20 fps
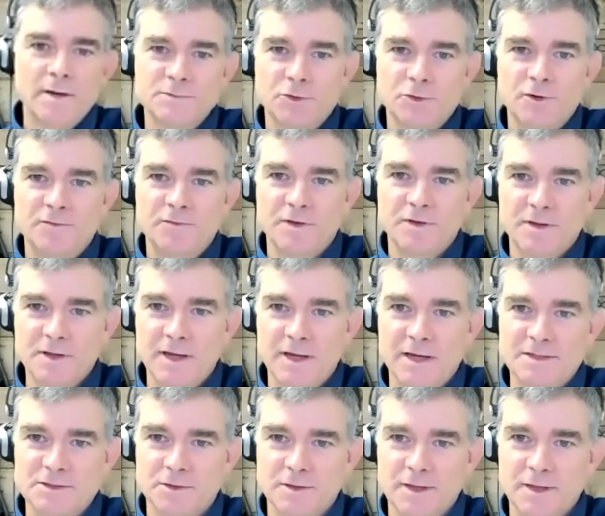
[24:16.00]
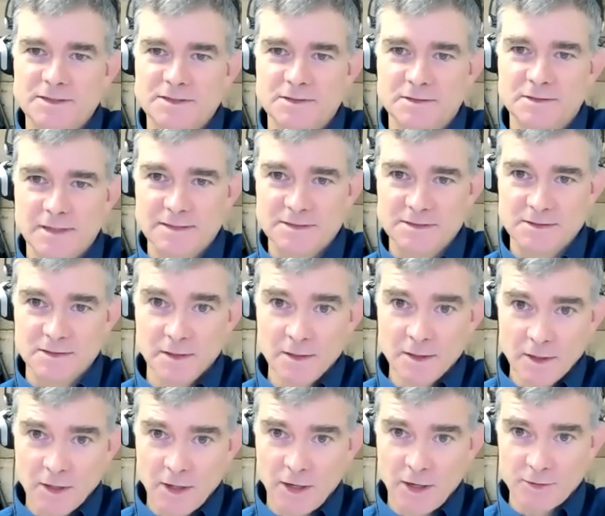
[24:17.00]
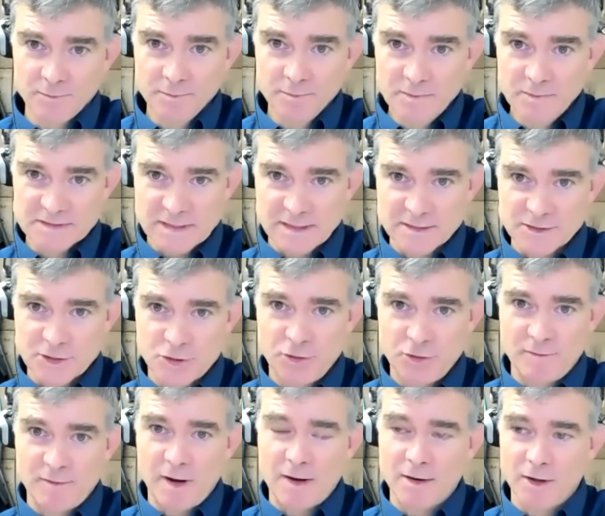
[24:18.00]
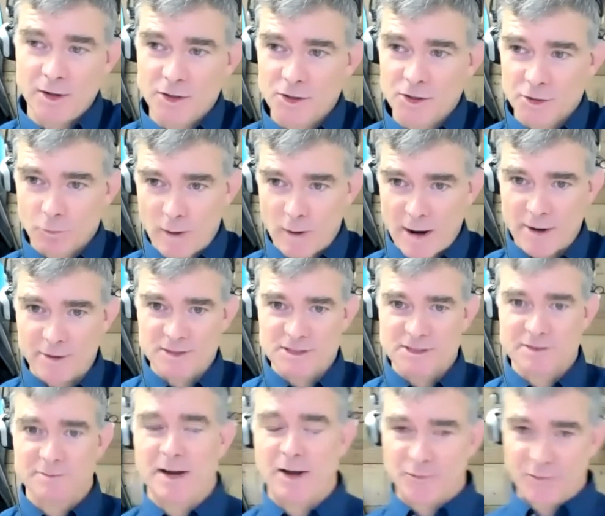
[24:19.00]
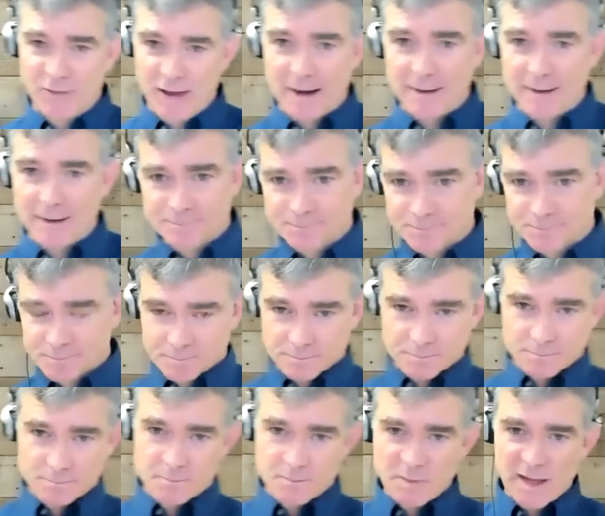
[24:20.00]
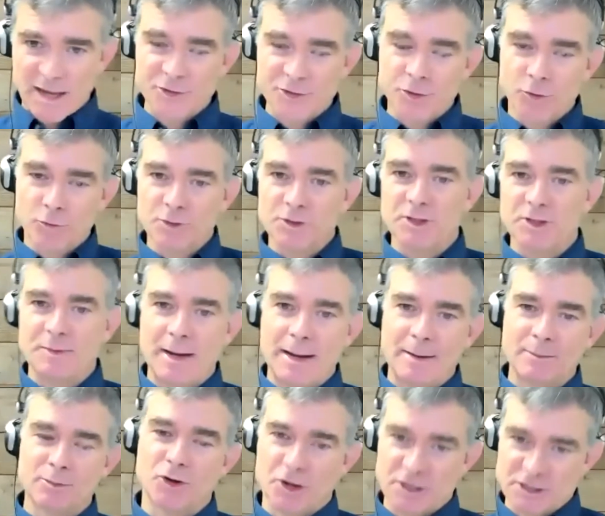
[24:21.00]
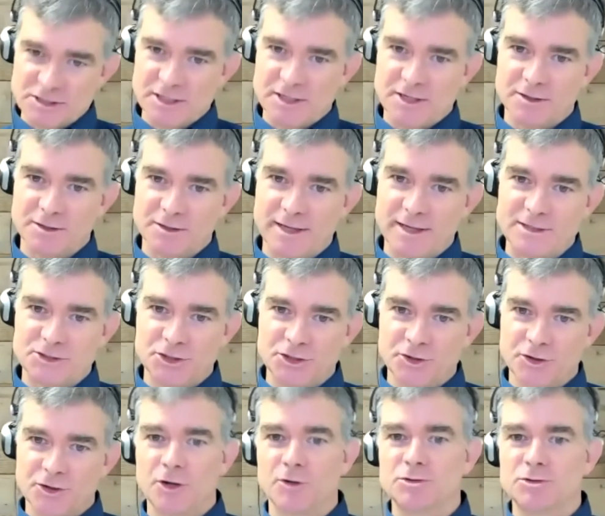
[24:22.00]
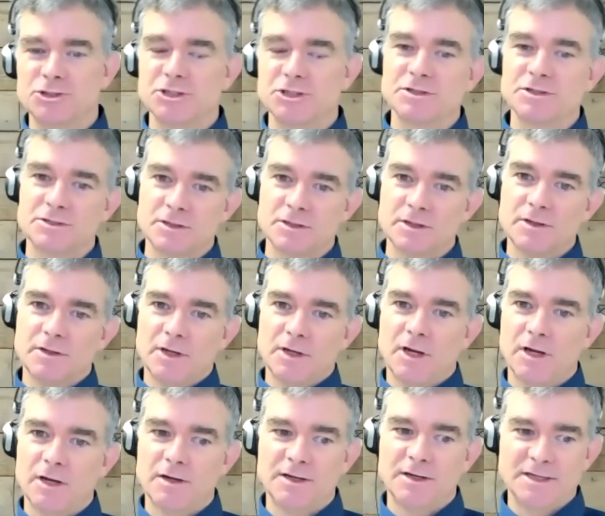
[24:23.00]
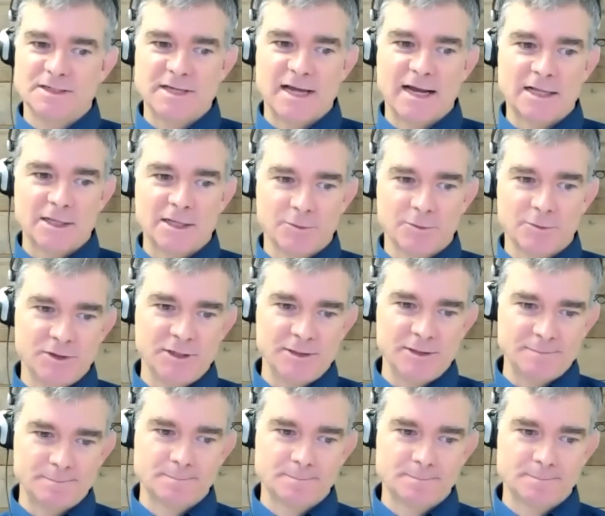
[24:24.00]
terrific. Yeah, so that's sounds like you have a good awareness about that, and you're really able to articulate to your coaches exactly what you need.